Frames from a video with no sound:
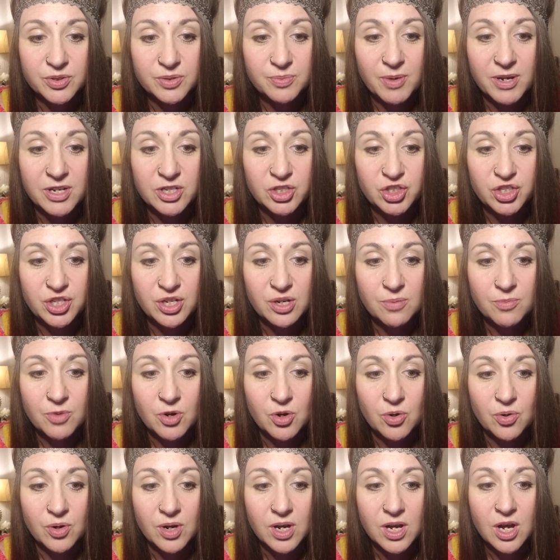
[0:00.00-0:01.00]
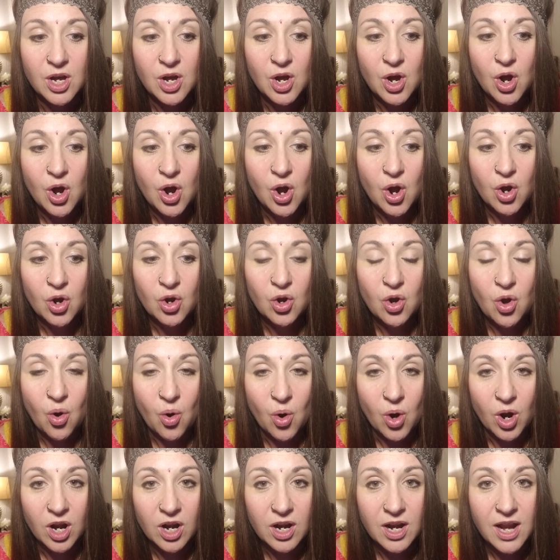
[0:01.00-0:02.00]
by GMO
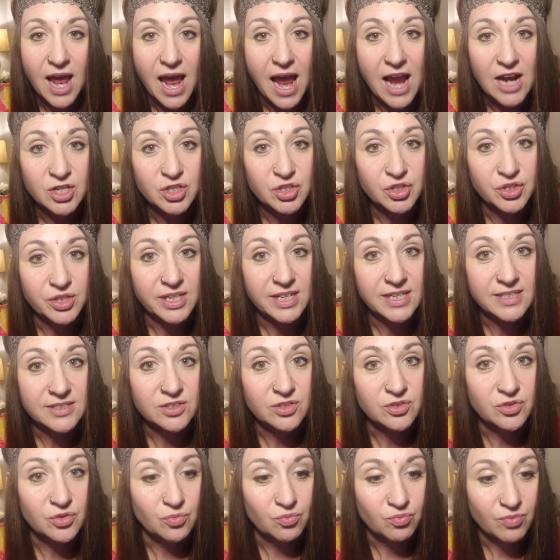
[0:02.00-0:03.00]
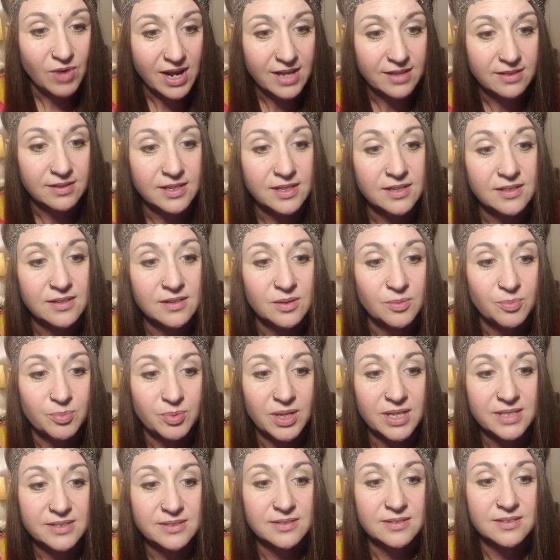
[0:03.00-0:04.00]
corn actually gets directly into the
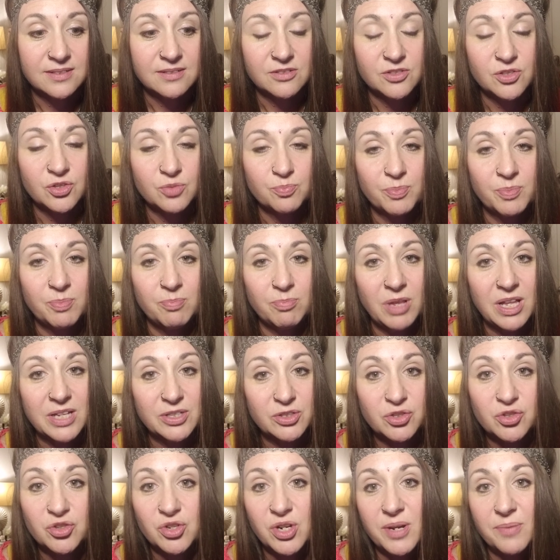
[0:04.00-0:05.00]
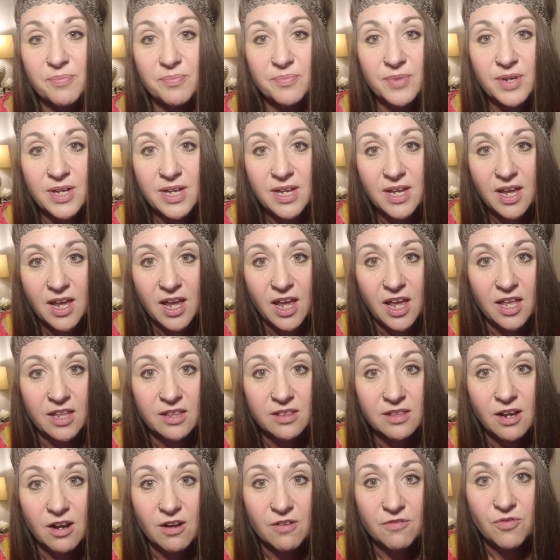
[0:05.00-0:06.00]
bloodstream and
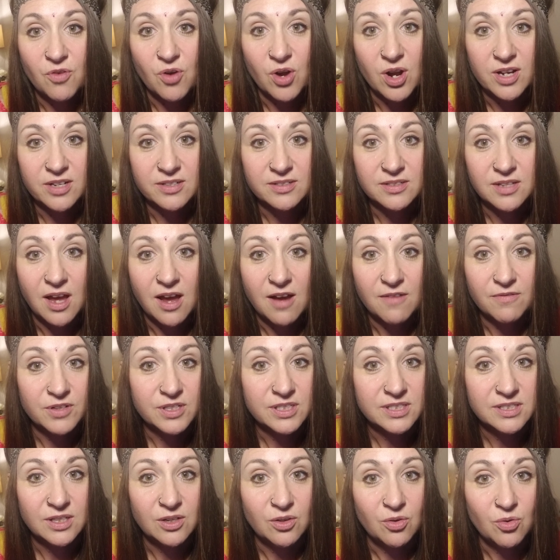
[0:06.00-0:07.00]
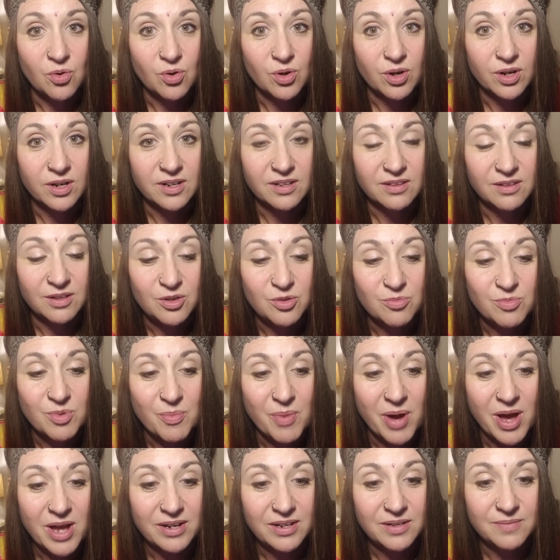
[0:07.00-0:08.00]
therefore into every single organ of the human
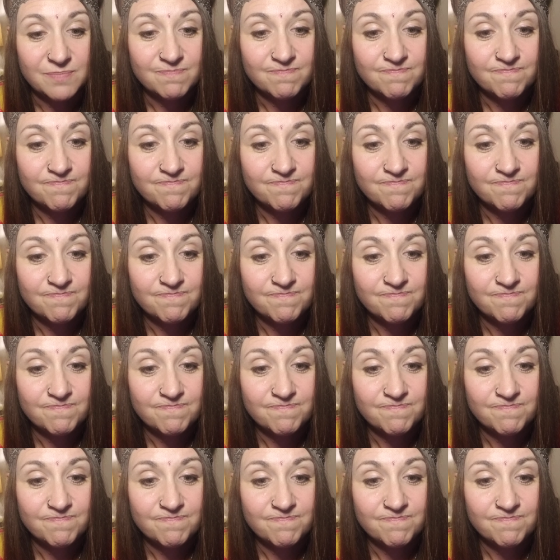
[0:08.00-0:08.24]
body.